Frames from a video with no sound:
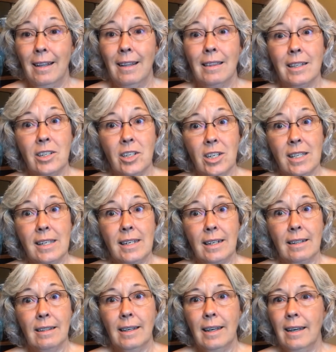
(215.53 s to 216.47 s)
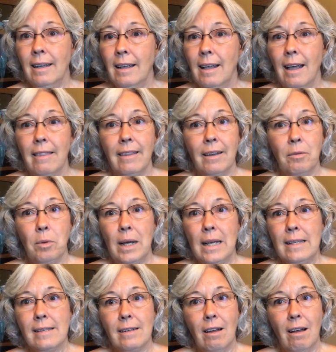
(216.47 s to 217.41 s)
Logistically, there
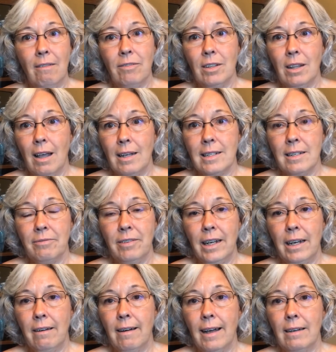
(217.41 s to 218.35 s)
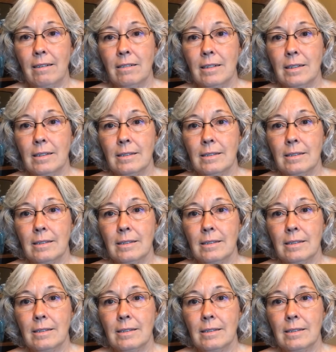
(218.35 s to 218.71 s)
was an awful lot to figure out.